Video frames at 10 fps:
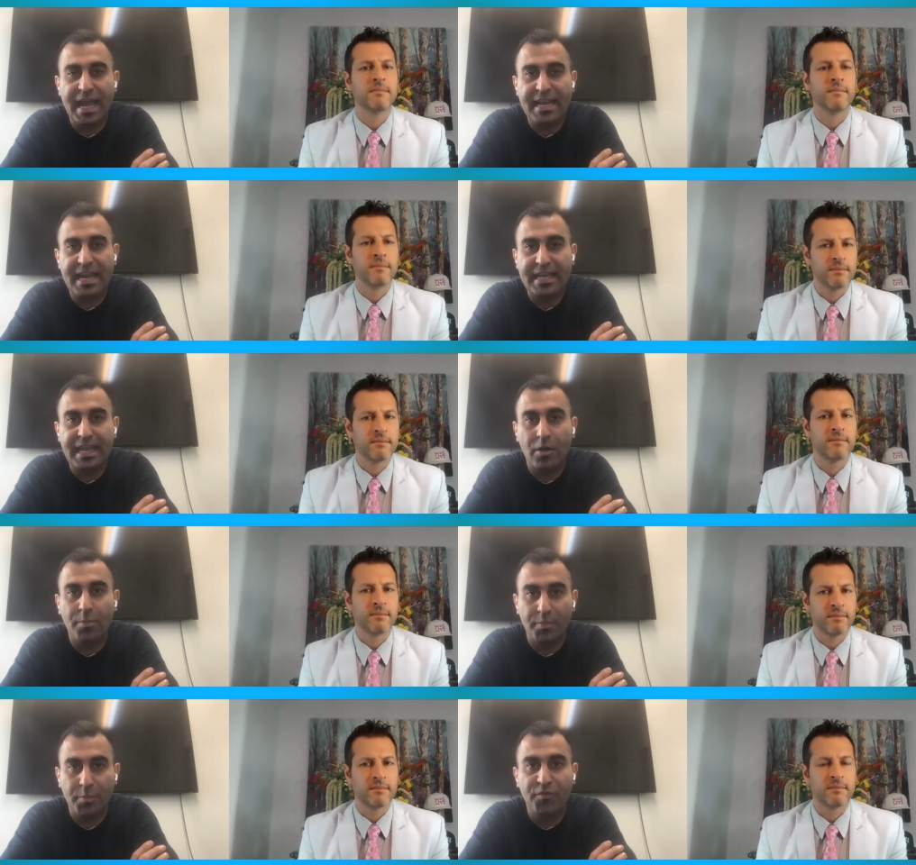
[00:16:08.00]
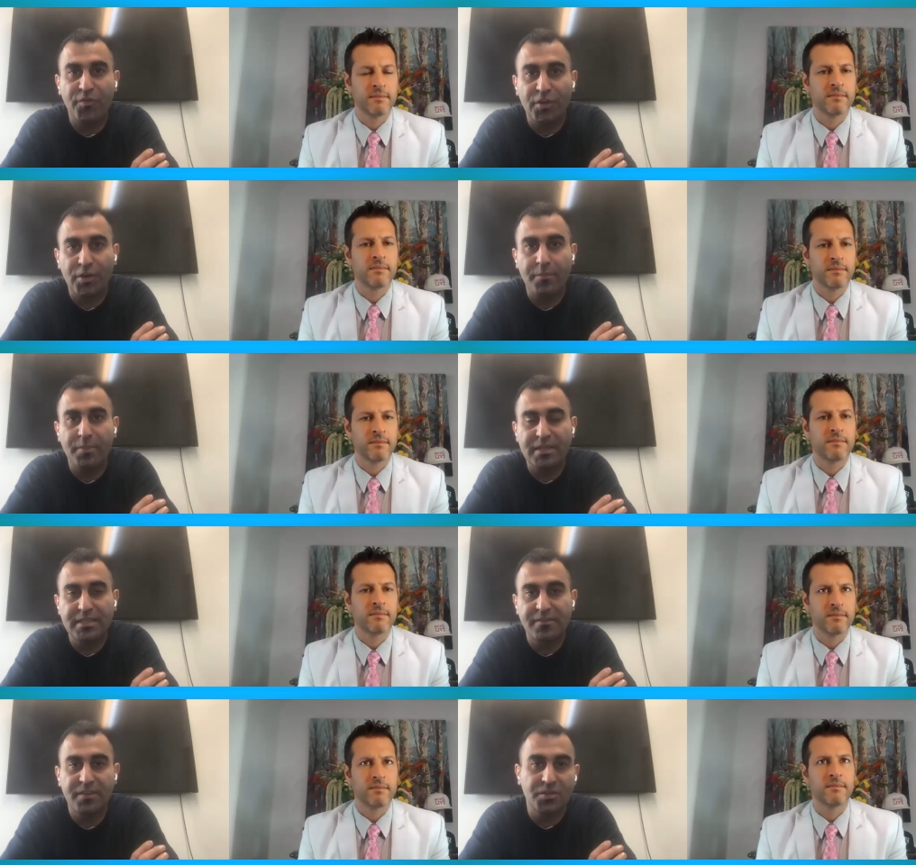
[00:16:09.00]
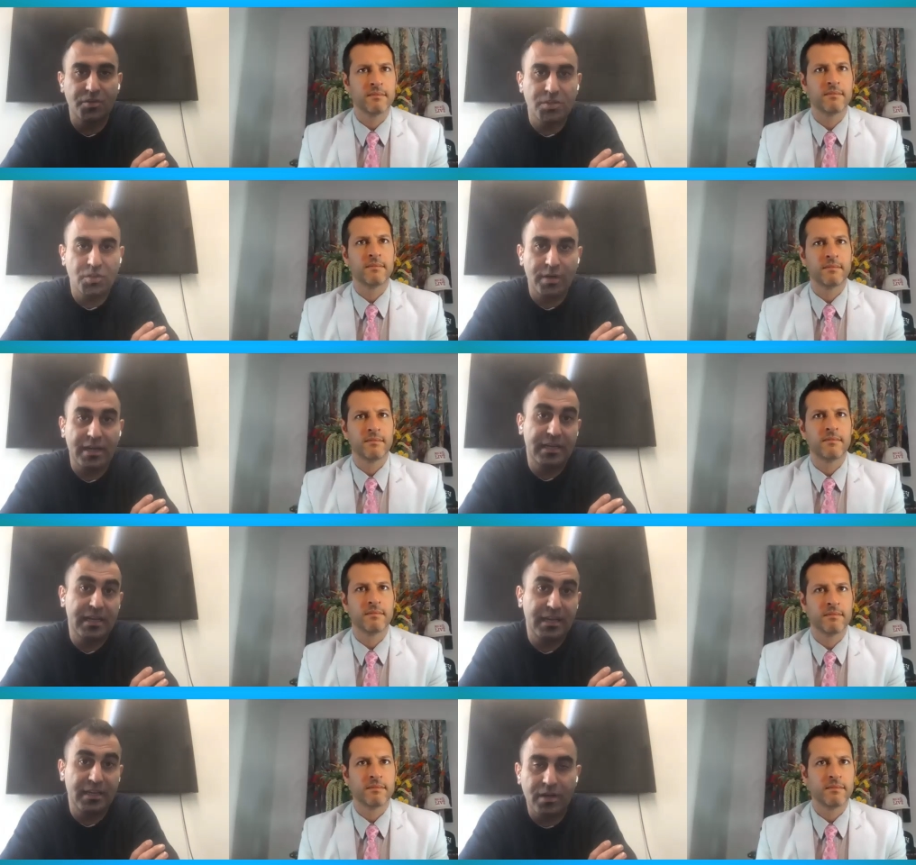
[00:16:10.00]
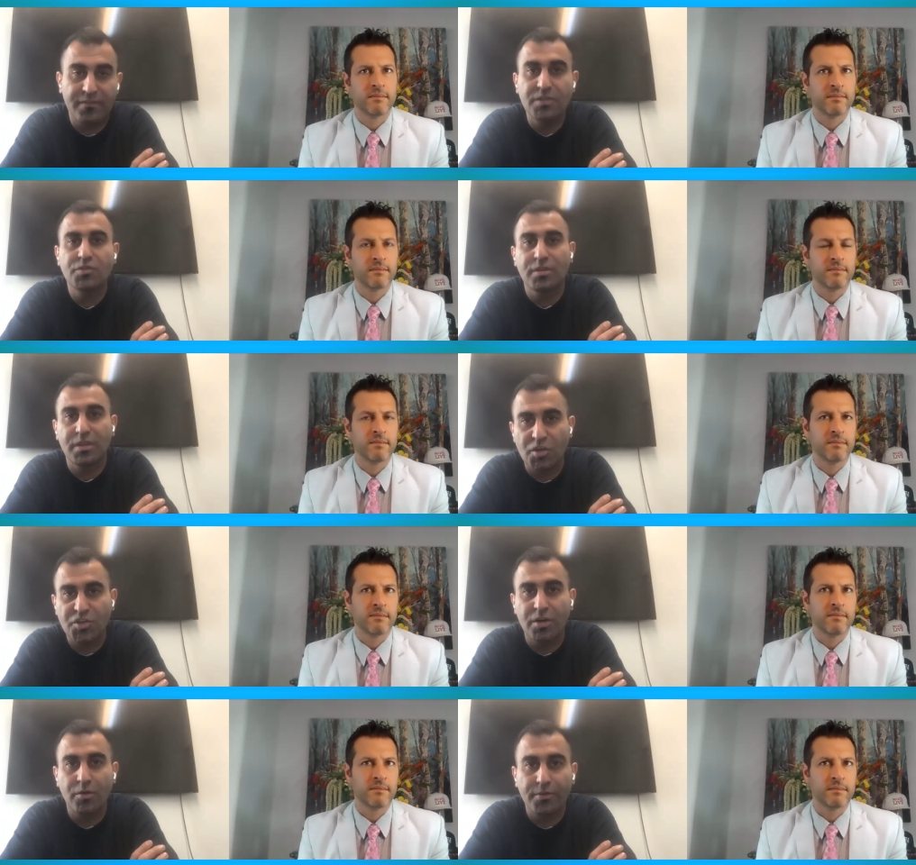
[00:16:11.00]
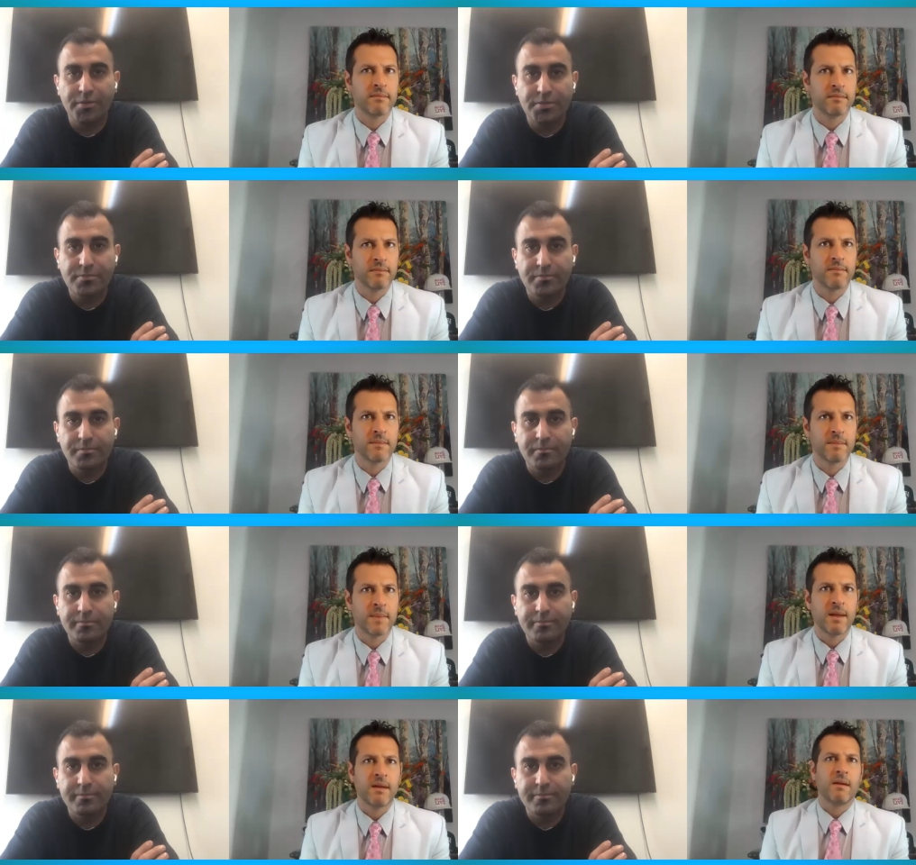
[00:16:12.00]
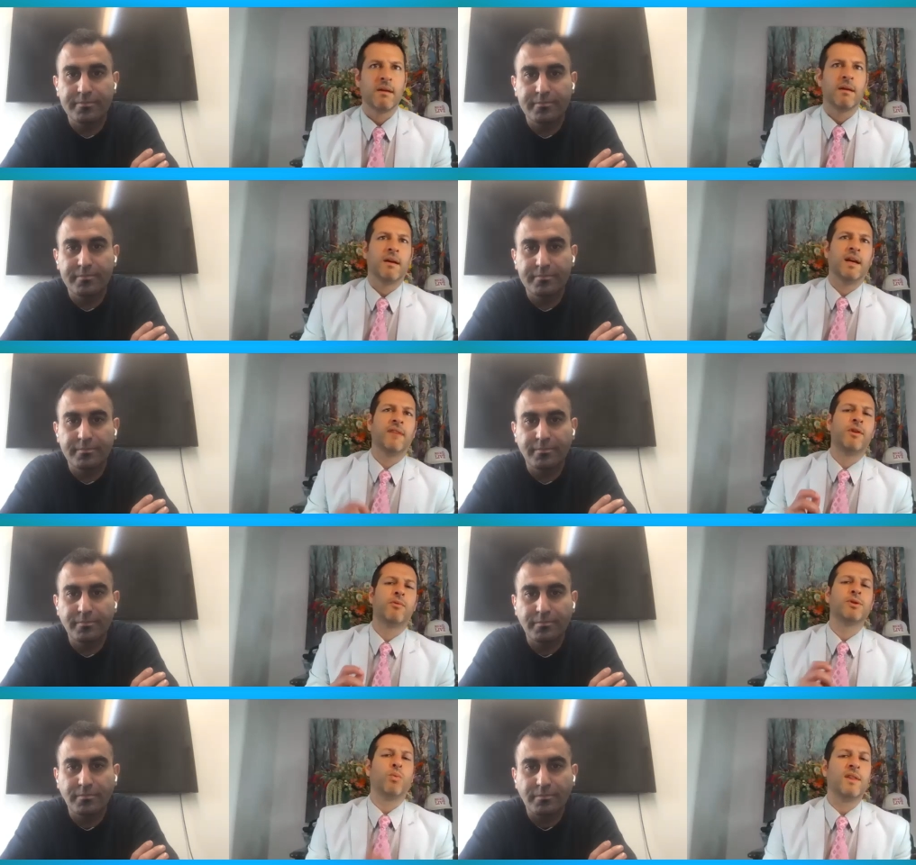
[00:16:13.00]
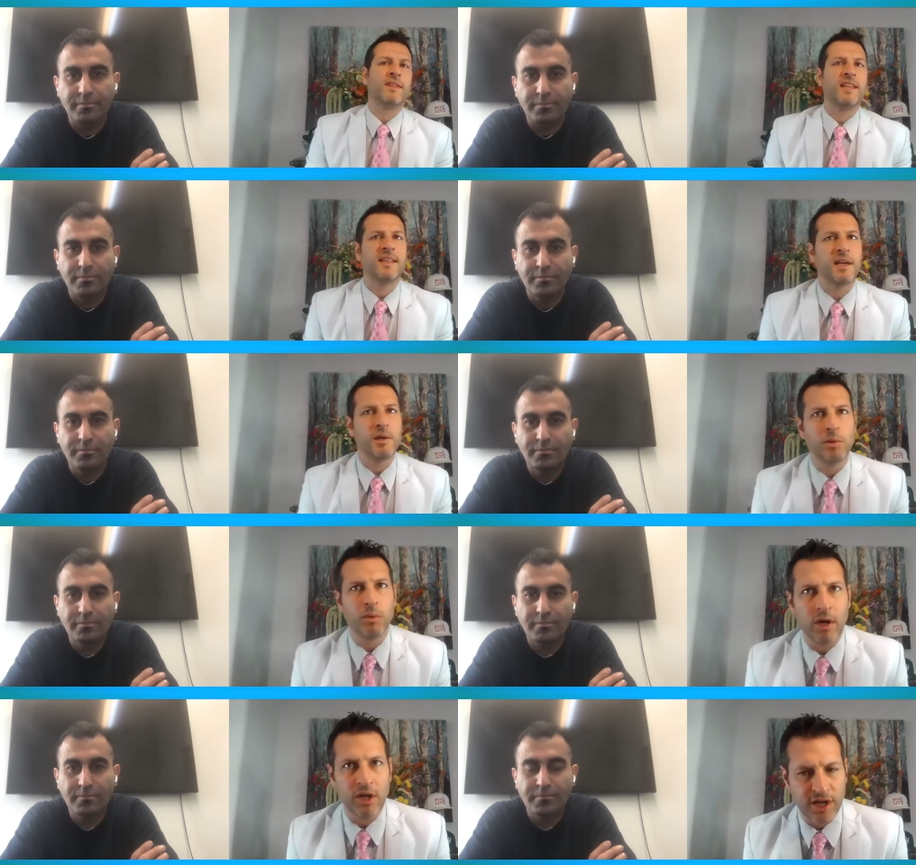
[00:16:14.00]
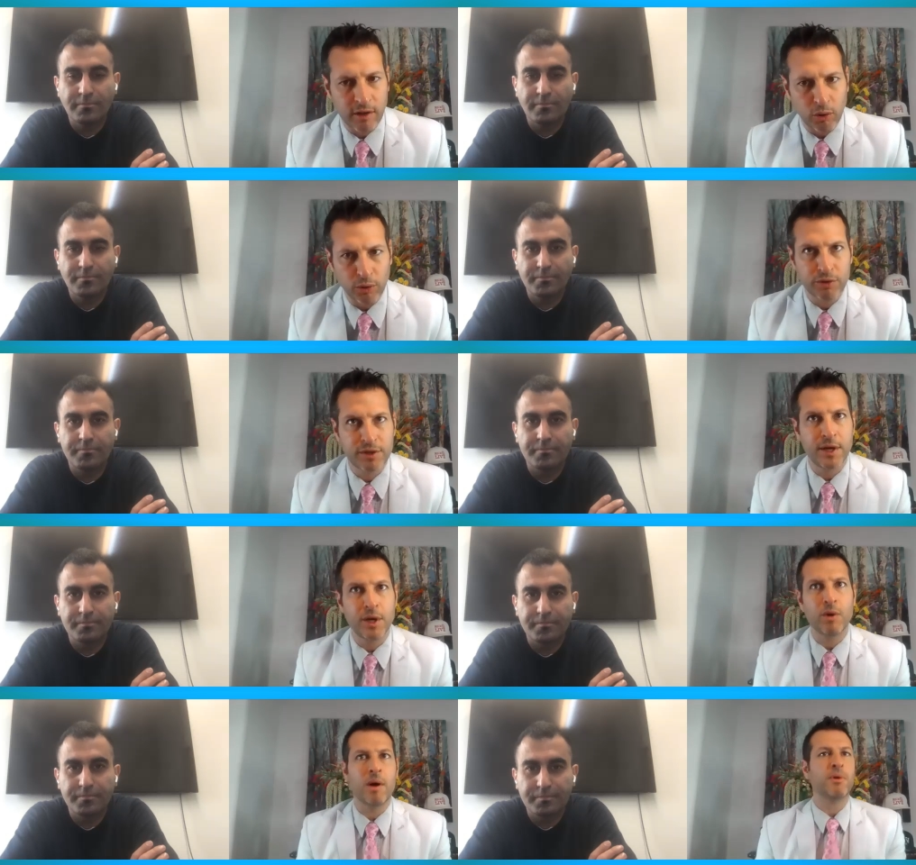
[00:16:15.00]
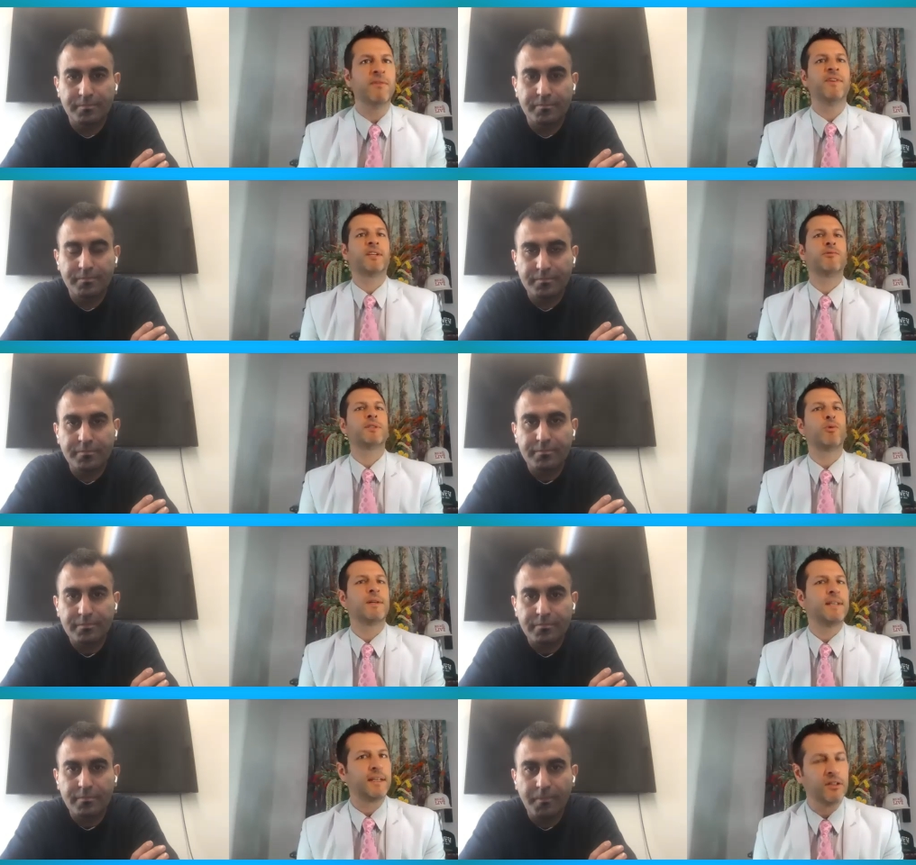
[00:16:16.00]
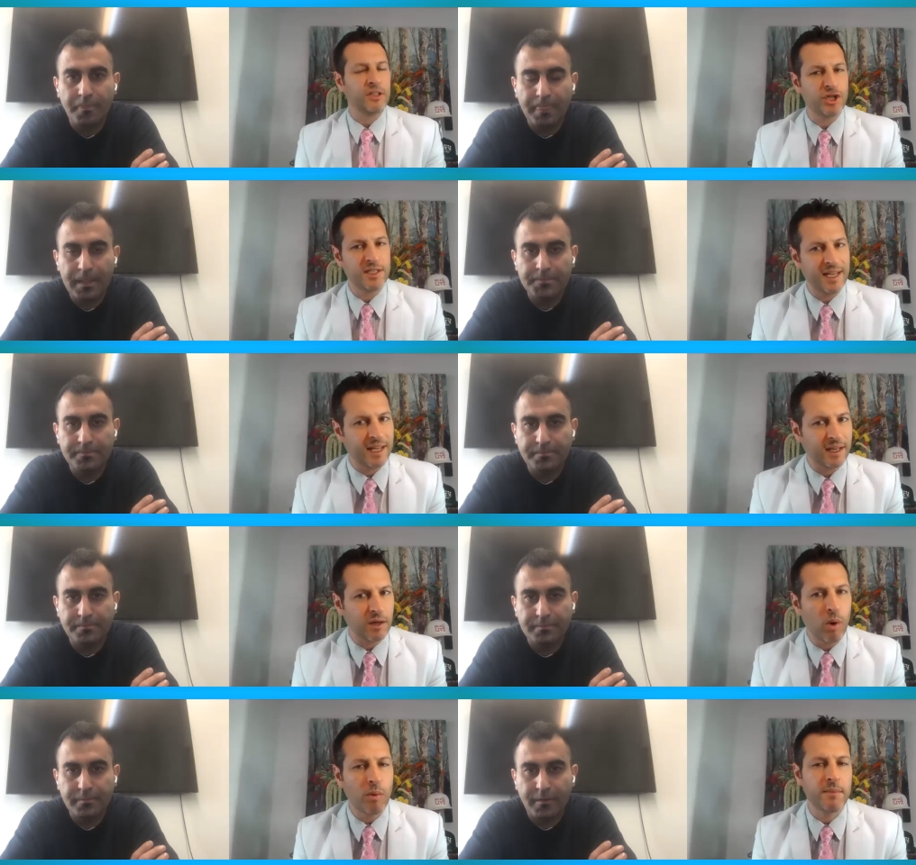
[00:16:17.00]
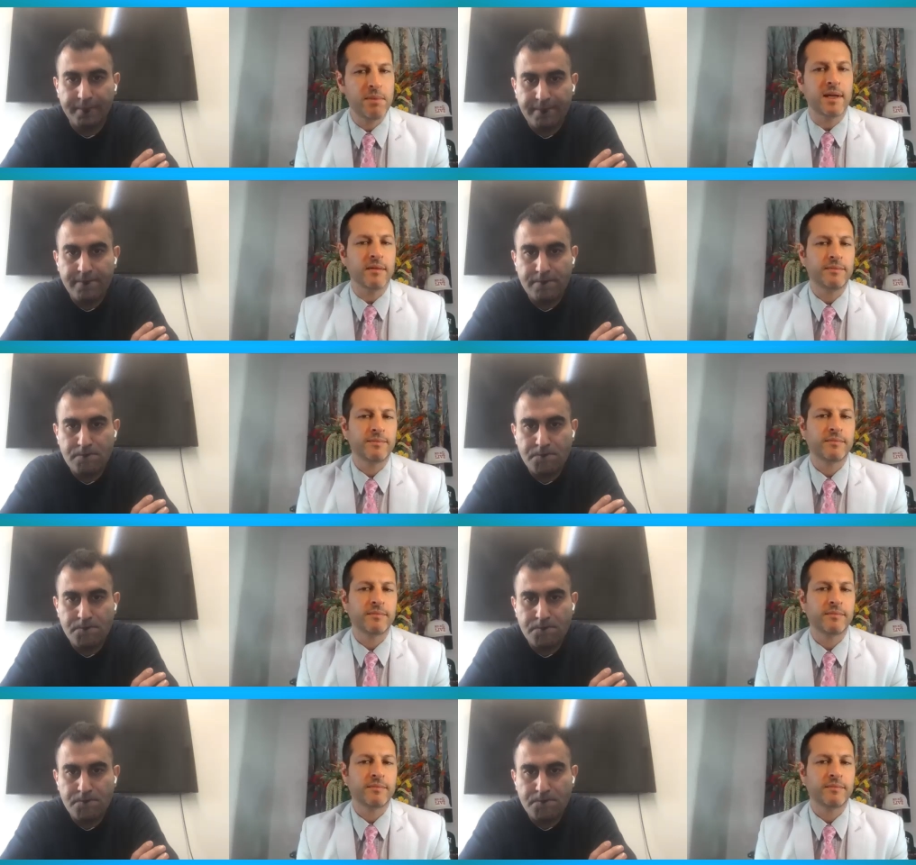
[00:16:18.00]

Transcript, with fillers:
Speaker 1: and help our portfolio companies and Victory Square and eventually our shareholders.
Speaker 2: If there was one thing that you would want shareholders to know about Victory Square Technologies Inc., what would it be?